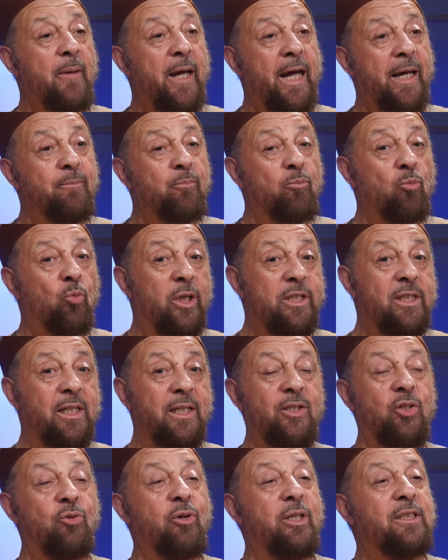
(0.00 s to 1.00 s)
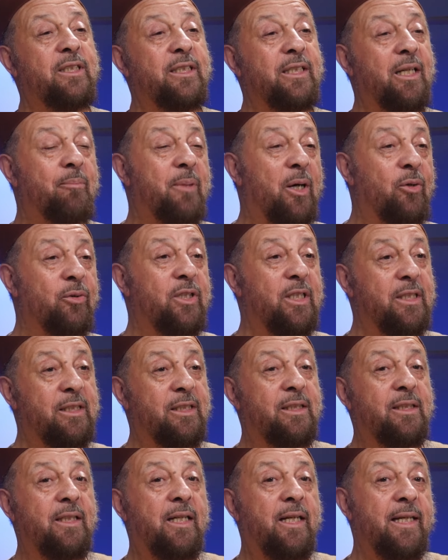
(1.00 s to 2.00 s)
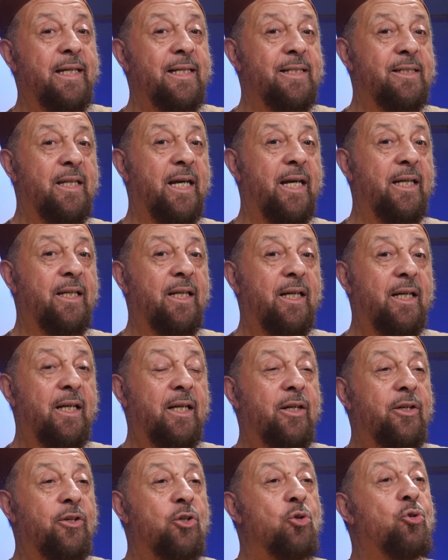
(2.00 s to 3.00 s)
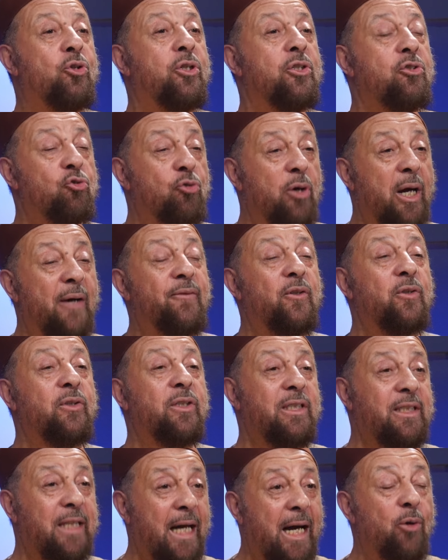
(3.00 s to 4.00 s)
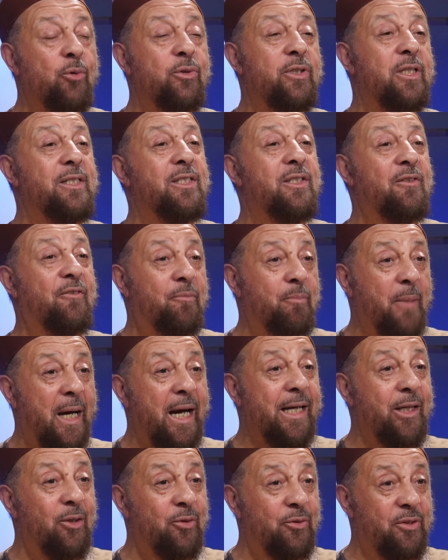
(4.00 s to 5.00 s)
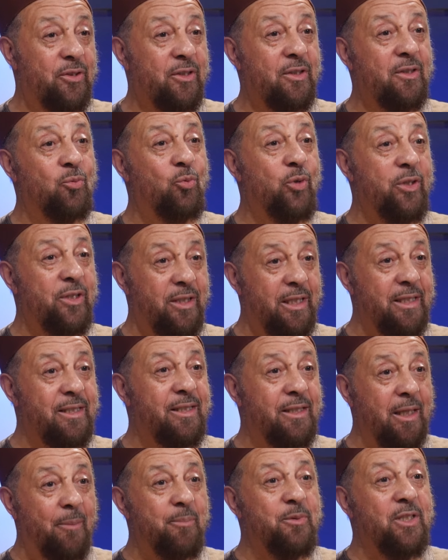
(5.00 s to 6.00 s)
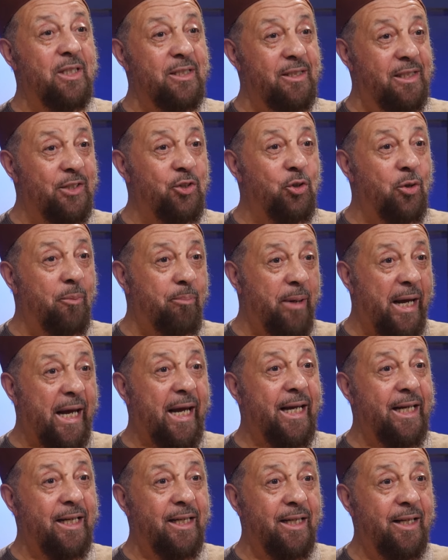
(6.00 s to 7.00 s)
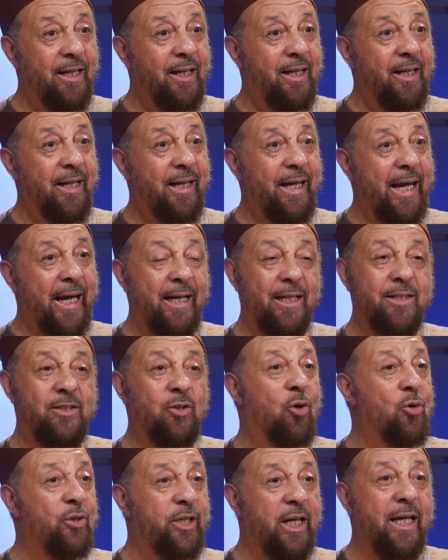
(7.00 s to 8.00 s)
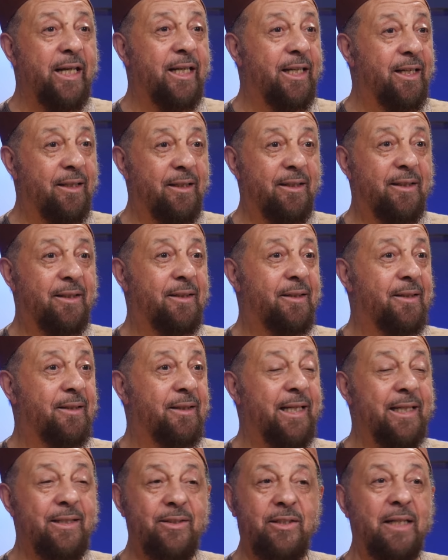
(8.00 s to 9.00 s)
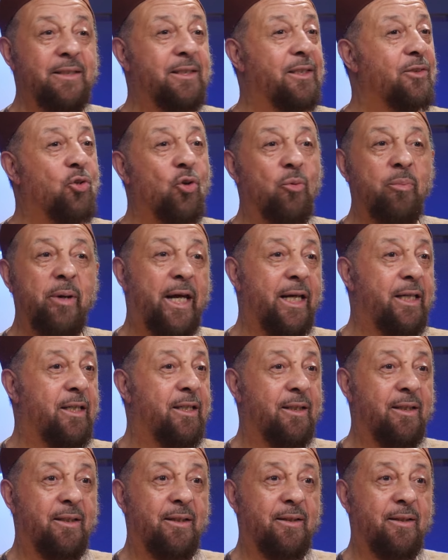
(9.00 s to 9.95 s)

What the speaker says: And what's interesting about this is that you could travel thousands of miles with this substance in your bag and it's okay. It doesn't go bad.